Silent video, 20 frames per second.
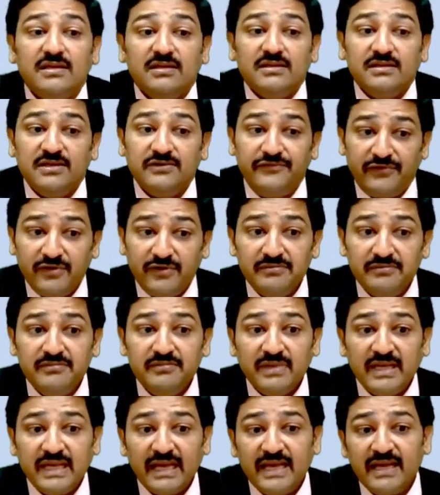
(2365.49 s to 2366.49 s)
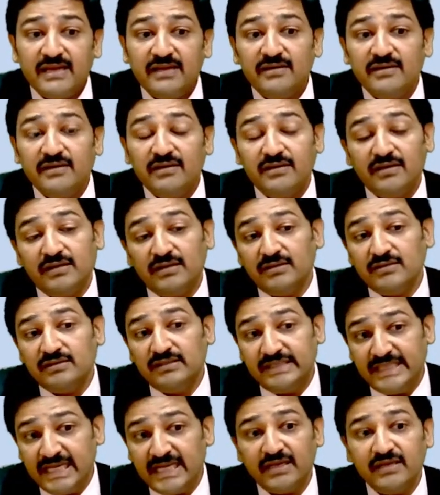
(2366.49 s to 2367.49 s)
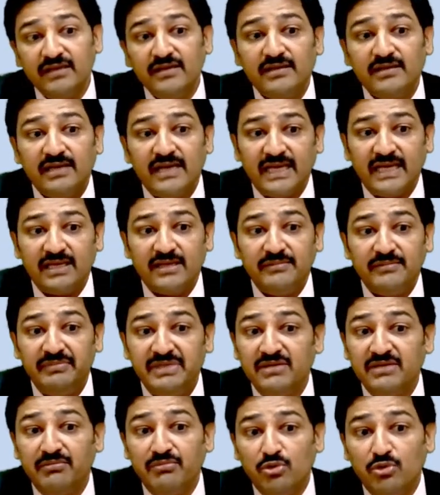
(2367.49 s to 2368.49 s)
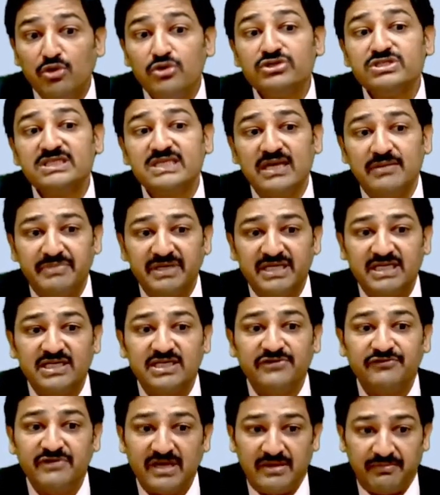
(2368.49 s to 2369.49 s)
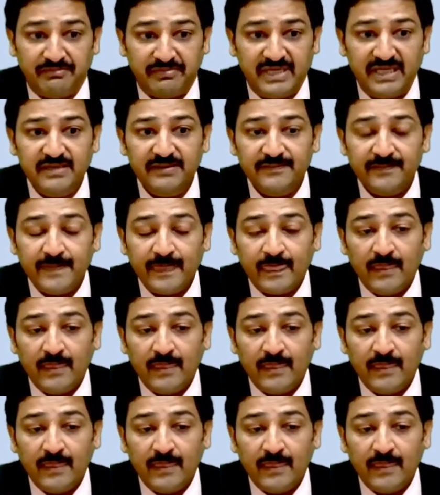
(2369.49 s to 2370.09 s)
the firm can think like be the most competitive company,